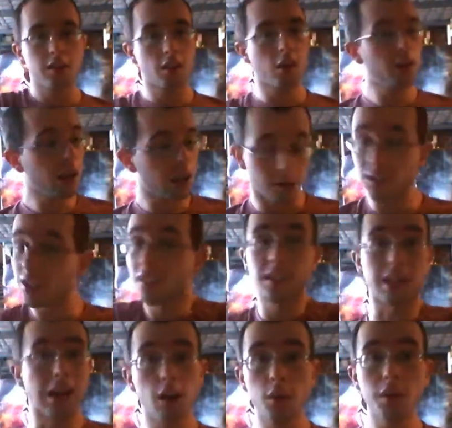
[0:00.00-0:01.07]
So yeah, let's just
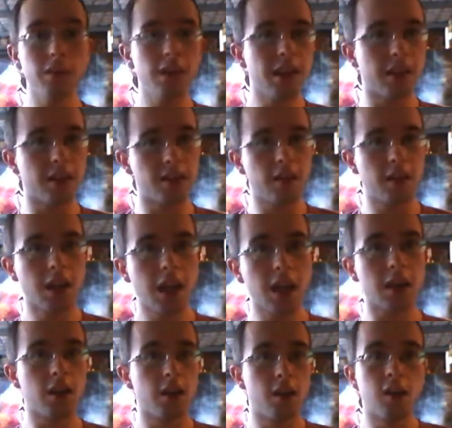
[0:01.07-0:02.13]
get on with it then.
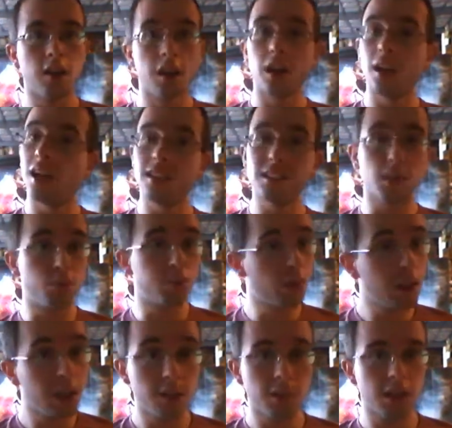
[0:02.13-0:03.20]
Okay. It's a
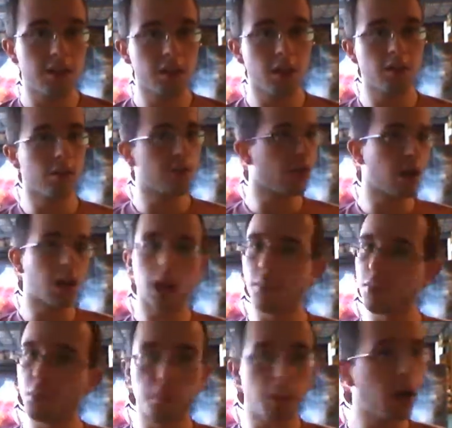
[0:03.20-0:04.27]
brilliant place to go to. It's got
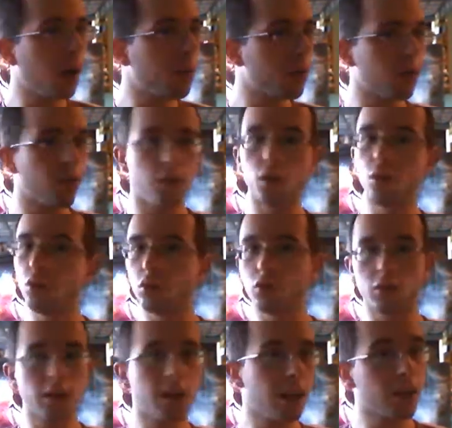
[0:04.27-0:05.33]
clubs, pubs, food,
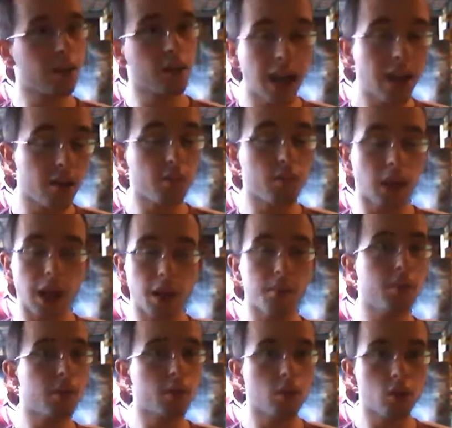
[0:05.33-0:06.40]
drink, and
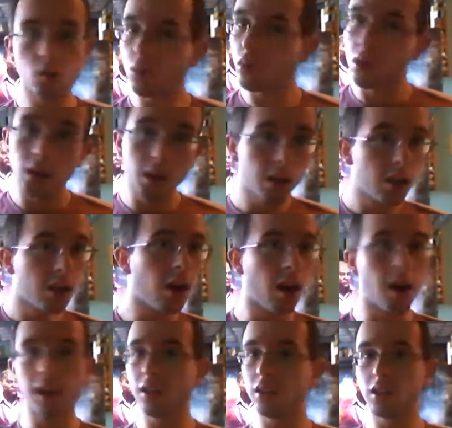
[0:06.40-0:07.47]
Amstel,
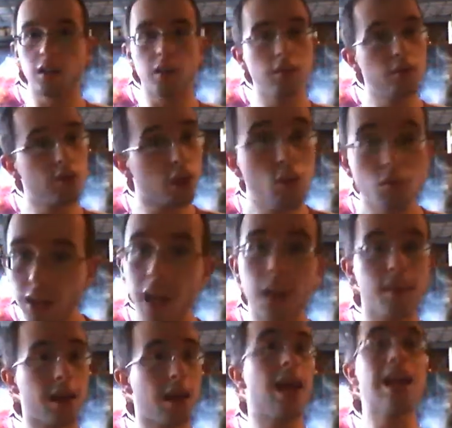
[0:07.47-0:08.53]
Heineken, you
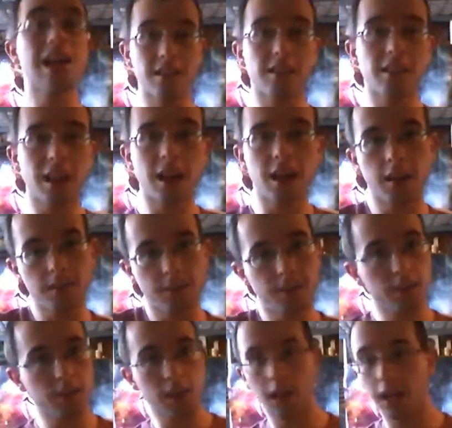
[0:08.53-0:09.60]
name it, it is there.
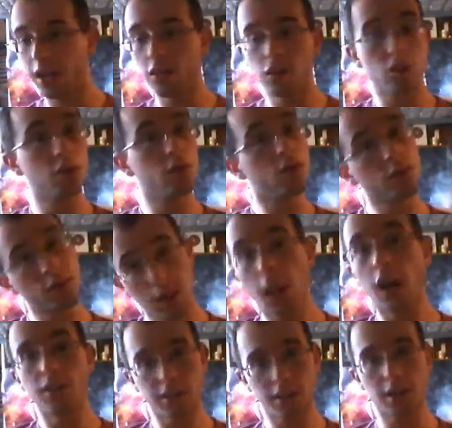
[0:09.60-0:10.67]
And the
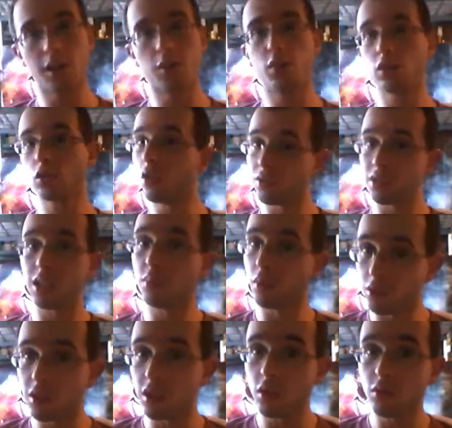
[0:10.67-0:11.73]
other side, which obviously
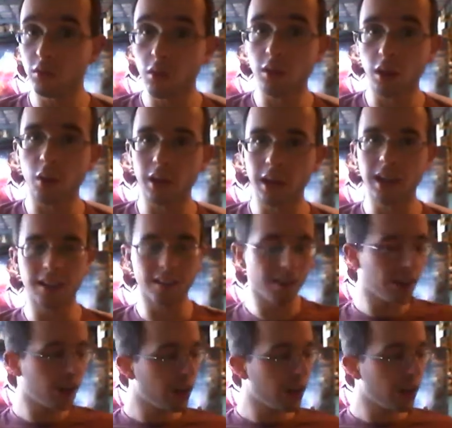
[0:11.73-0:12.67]
most of you do know what it is,